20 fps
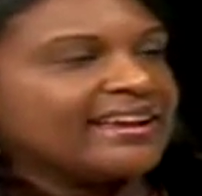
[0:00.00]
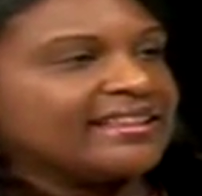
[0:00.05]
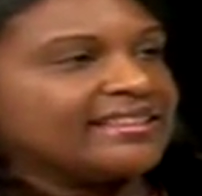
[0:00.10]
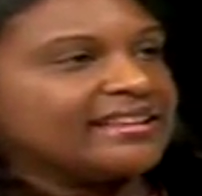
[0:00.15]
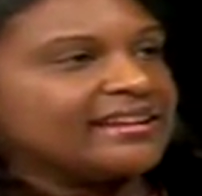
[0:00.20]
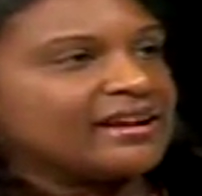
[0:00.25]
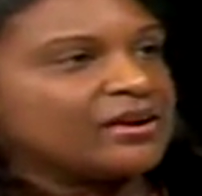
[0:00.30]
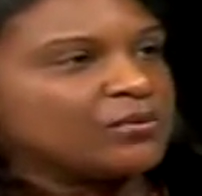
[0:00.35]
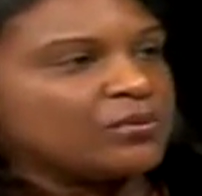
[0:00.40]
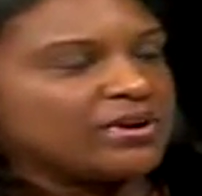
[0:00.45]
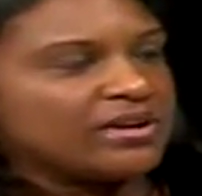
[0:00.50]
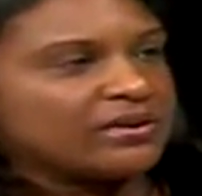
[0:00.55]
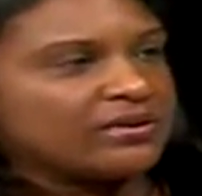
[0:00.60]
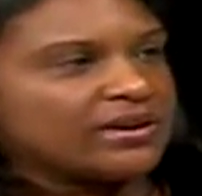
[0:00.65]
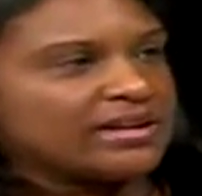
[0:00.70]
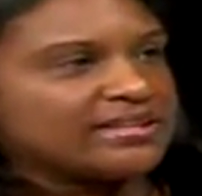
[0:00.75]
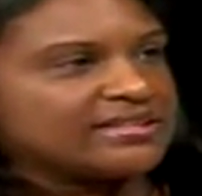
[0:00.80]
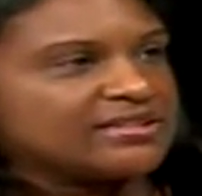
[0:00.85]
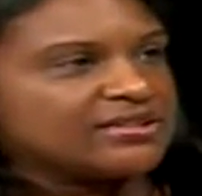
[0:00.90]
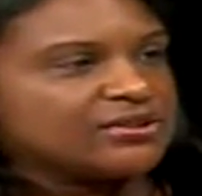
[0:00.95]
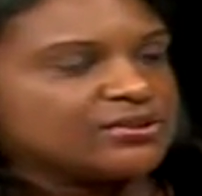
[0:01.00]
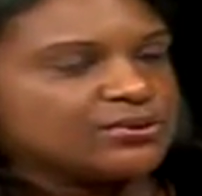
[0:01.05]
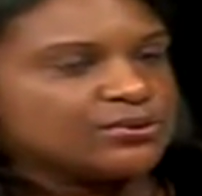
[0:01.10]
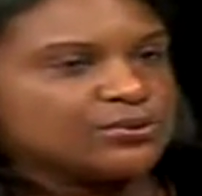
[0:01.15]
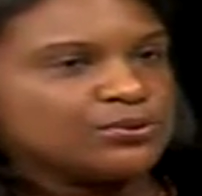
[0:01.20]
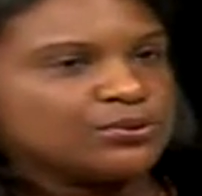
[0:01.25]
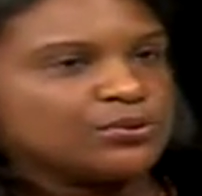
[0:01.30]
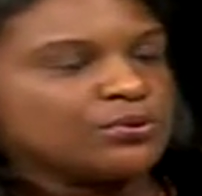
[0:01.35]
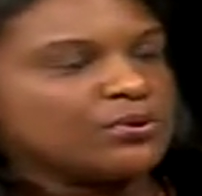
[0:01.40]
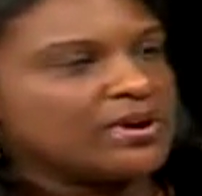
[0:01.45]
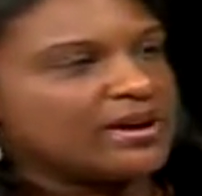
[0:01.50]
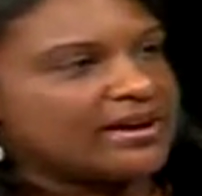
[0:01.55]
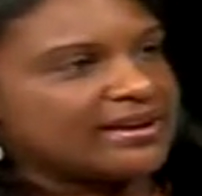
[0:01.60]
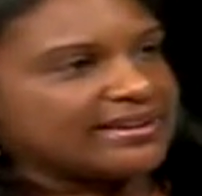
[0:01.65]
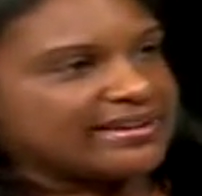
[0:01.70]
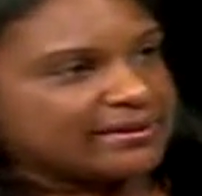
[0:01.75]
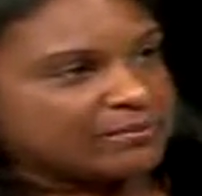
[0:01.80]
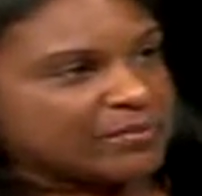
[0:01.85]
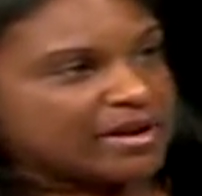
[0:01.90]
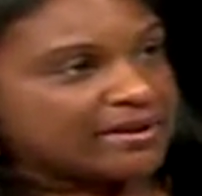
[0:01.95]
and then I went on to uh,
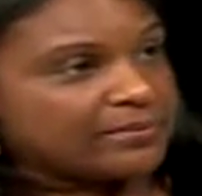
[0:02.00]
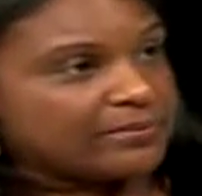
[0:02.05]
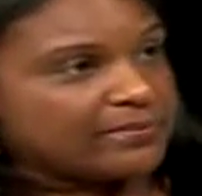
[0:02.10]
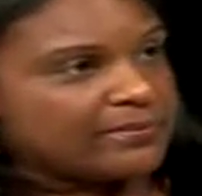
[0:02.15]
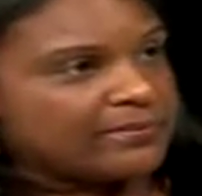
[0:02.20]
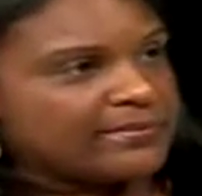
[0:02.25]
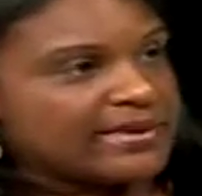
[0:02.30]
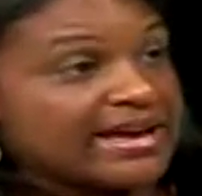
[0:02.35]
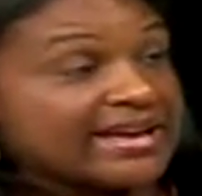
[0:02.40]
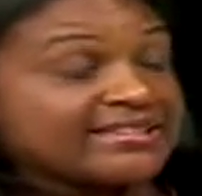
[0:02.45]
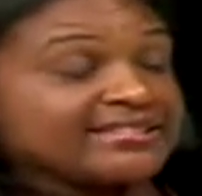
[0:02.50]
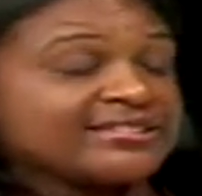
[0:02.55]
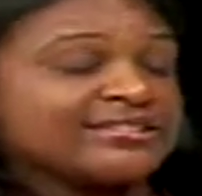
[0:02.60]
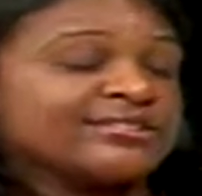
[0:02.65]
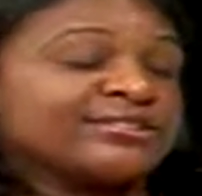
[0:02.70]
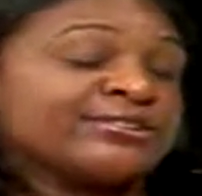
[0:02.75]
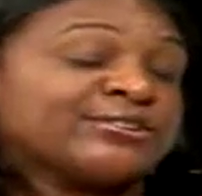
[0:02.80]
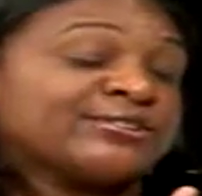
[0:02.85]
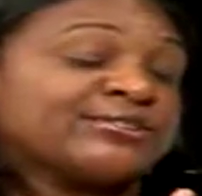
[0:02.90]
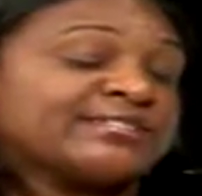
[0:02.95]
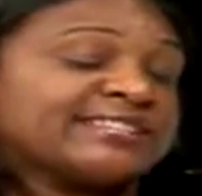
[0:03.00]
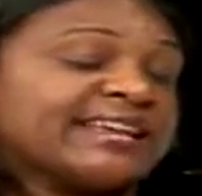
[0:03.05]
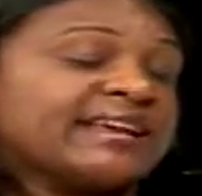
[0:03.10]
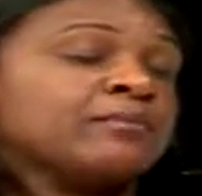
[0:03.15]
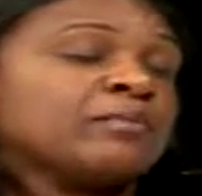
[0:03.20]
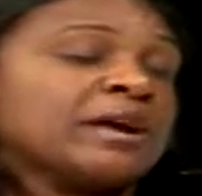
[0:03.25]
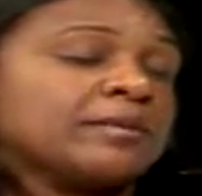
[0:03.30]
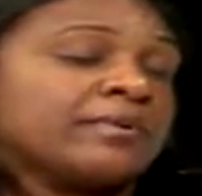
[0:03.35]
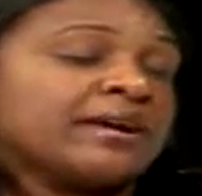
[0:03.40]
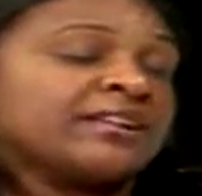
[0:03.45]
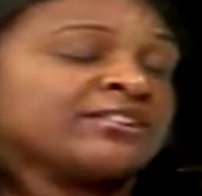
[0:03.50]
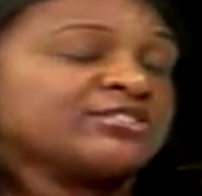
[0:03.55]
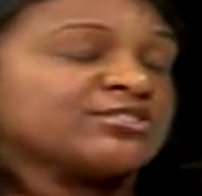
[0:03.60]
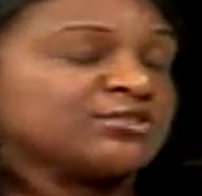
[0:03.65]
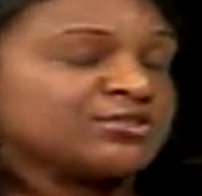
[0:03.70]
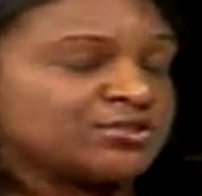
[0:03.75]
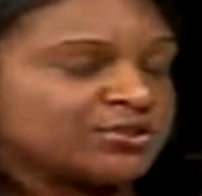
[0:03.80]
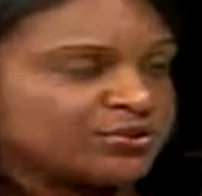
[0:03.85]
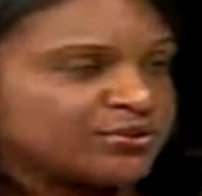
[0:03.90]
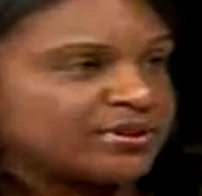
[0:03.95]
get my bachelor's and my
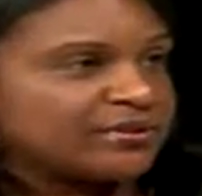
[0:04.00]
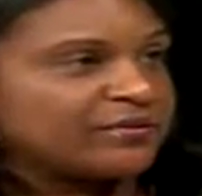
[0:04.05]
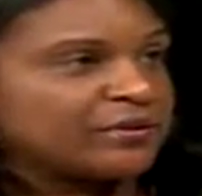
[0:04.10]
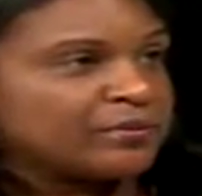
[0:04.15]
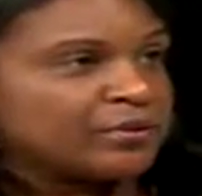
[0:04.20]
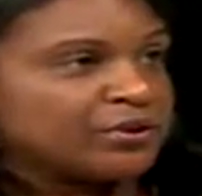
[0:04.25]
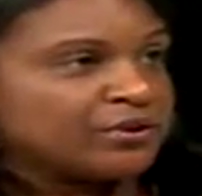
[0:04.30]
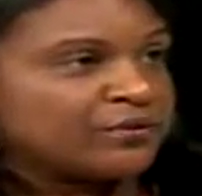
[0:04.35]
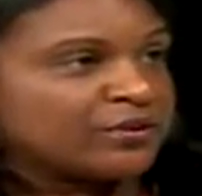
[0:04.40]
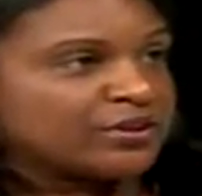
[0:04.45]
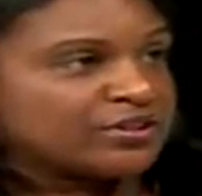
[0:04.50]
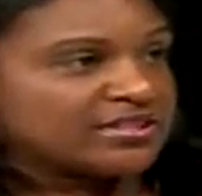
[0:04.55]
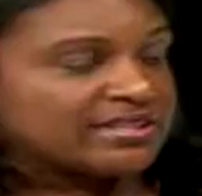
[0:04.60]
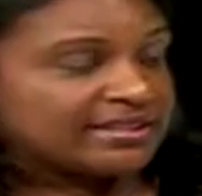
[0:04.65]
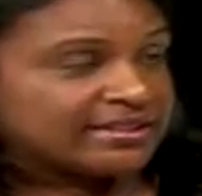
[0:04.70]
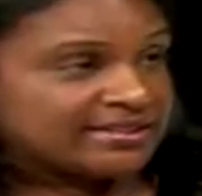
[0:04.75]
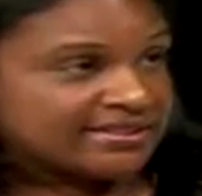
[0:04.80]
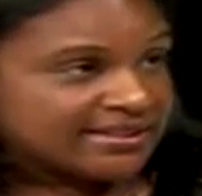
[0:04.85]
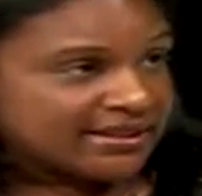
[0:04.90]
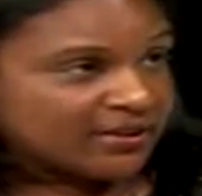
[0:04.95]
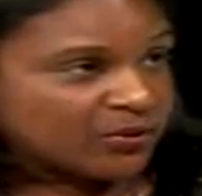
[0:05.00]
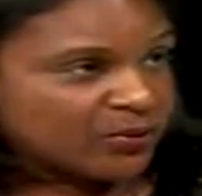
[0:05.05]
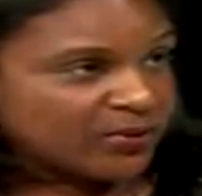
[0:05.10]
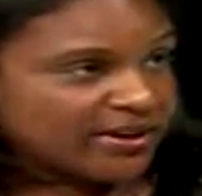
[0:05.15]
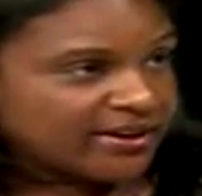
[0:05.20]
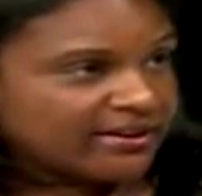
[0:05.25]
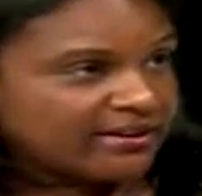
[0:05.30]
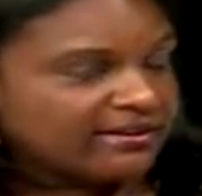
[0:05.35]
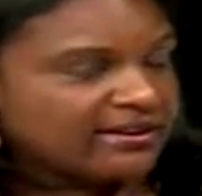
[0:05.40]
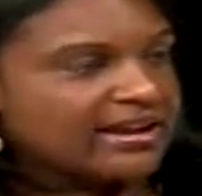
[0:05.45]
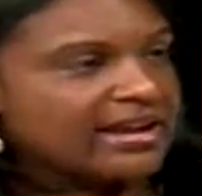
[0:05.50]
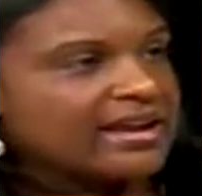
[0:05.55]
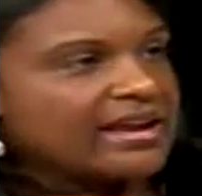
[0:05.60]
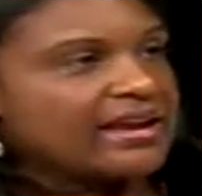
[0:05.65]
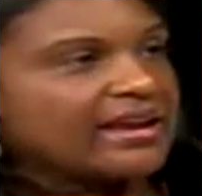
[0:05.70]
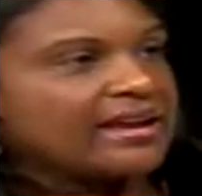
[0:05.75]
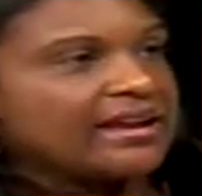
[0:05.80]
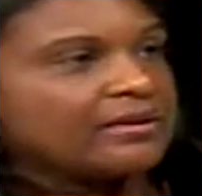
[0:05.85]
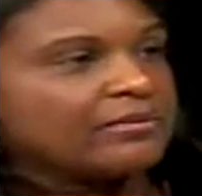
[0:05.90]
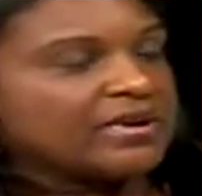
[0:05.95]
bachelor's degree from University of Delaware, mm
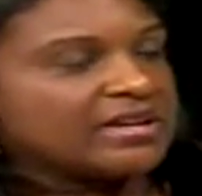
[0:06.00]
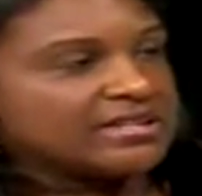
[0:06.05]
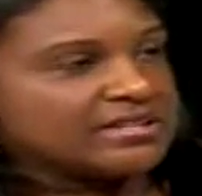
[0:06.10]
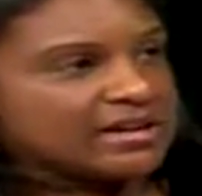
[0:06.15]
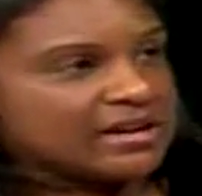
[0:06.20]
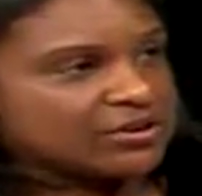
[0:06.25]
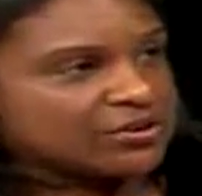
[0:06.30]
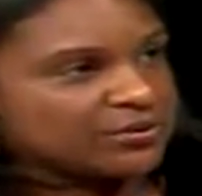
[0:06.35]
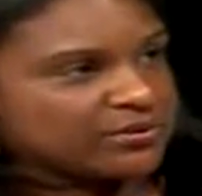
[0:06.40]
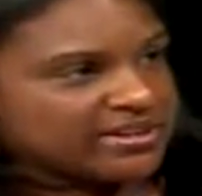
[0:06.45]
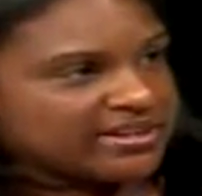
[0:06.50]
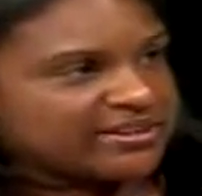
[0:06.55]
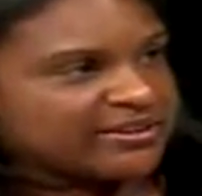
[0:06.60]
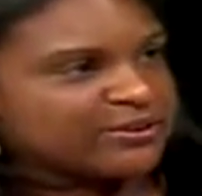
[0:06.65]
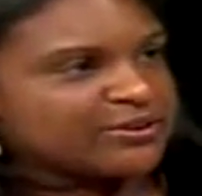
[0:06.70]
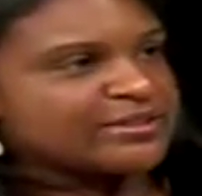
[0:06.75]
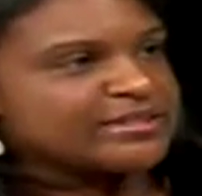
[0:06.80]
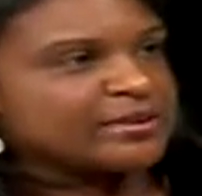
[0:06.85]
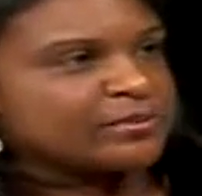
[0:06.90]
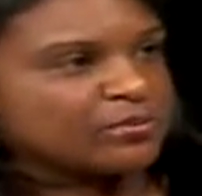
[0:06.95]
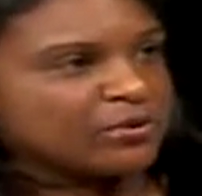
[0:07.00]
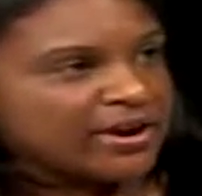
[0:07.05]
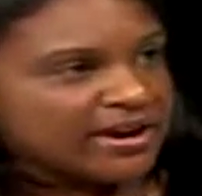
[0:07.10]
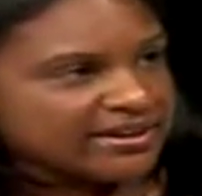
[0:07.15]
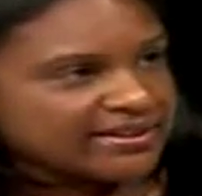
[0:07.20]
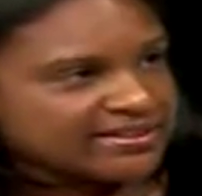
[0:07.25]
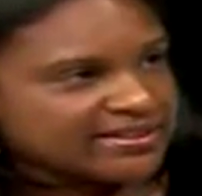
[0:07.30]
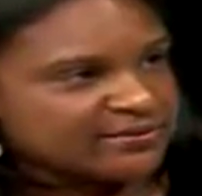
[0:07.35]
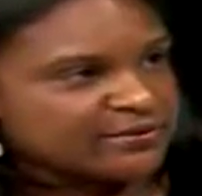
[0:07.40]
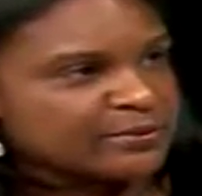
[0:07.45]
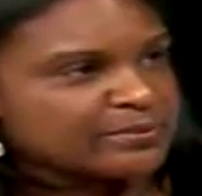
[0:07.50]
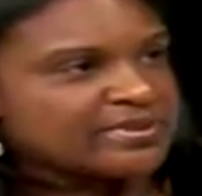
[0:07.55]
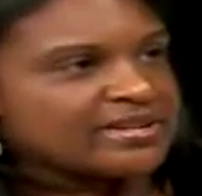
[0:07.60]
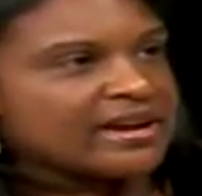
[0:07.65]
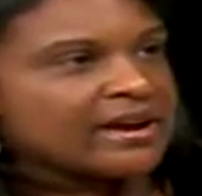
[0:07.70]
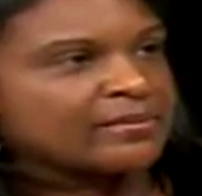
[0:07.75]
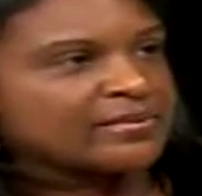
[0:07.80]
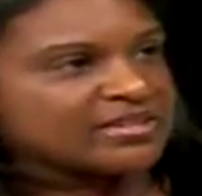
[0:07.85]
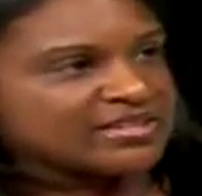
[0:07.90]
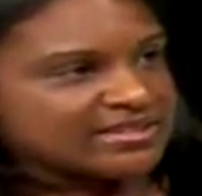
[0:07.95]
-hmm. and my doctorate in nursing practice from
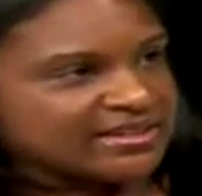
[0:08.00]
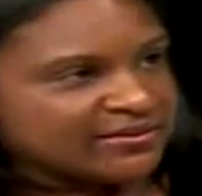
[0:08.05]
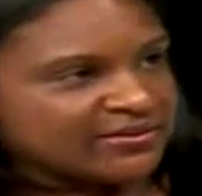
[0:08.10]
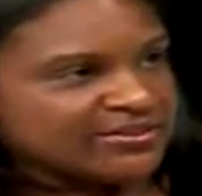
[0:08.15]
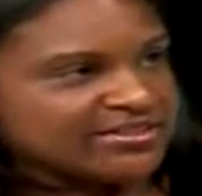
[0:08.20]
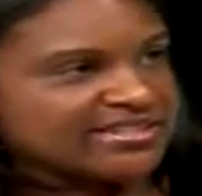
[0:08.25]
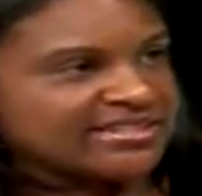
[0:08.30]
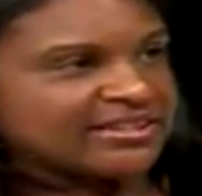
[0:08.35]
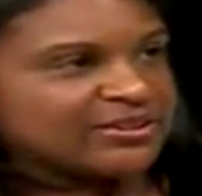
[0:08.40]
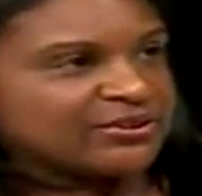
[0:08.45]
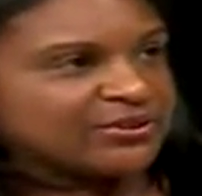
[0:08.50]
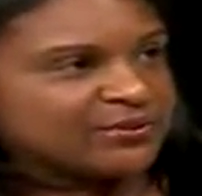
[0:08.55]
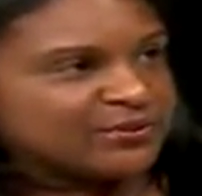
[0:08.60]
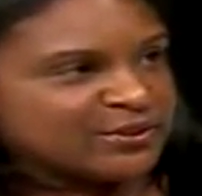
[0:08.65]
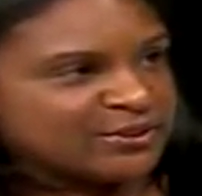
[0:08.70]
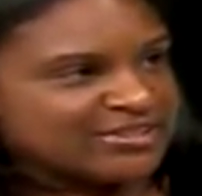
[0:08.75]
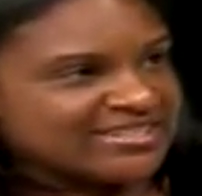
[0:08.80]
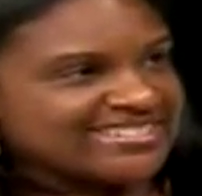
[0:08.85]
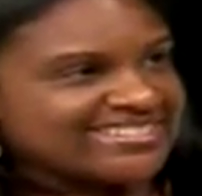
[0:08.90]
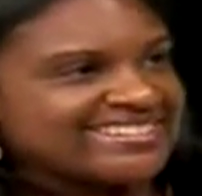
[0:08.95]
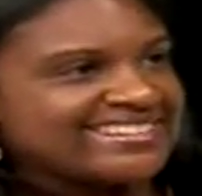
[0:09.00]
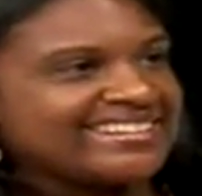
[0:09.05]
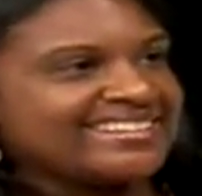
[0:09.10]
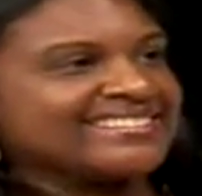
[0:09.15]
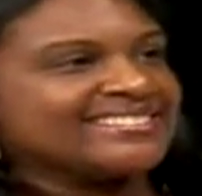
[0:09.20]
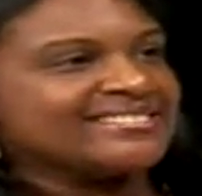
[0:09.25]
Thomas Jefferson University.